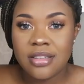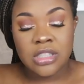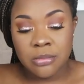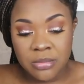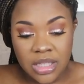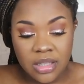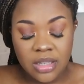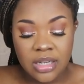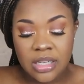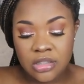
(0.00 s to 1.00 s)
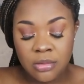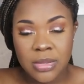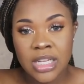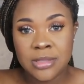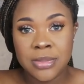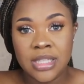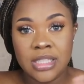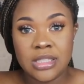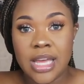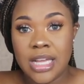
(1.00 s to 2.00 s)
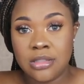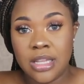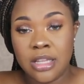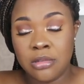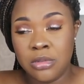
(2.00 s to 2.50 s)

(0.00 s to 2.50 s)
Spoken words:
To me, and I told my husband this after